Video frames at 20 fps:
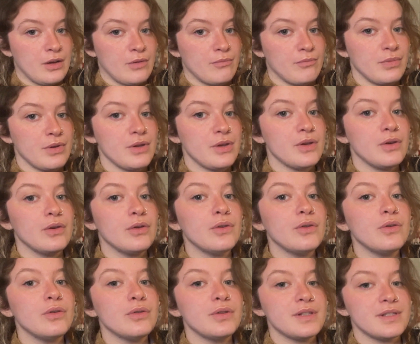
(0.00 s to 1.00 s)

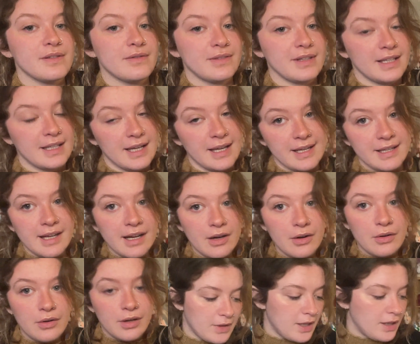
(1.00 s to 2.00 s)
beautifully laid
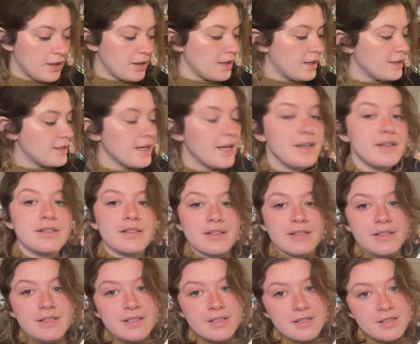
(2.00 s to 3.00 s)
out. Like, the attention
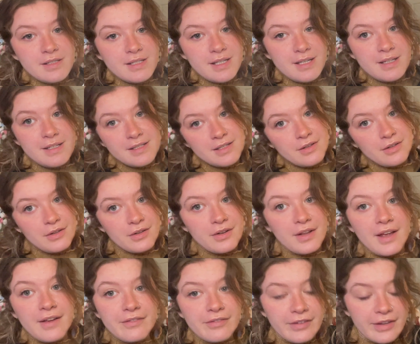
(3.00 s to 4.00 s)
to detail on
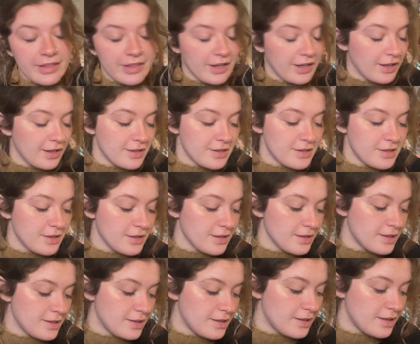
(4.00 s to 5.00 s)
everything is
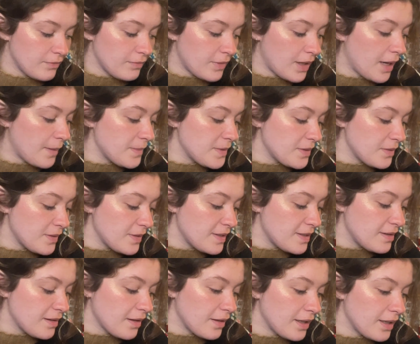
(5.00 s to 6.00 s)
just absolutely
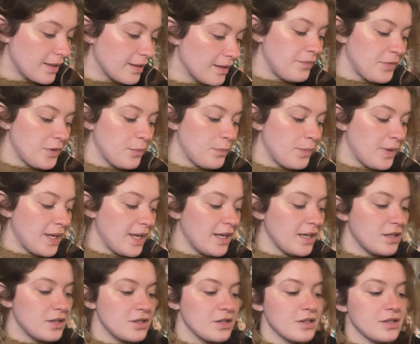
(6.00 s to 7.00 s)
stunning. The
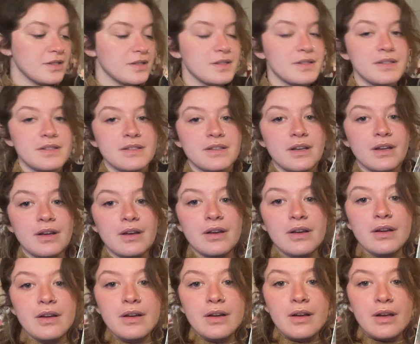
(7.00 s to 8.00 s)
pictures
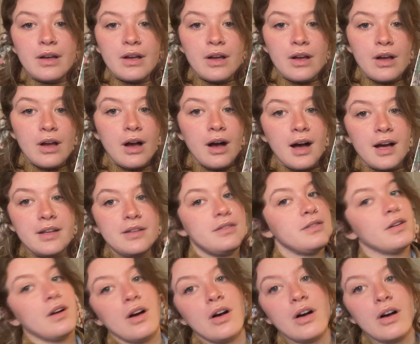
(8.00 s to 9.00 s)
are just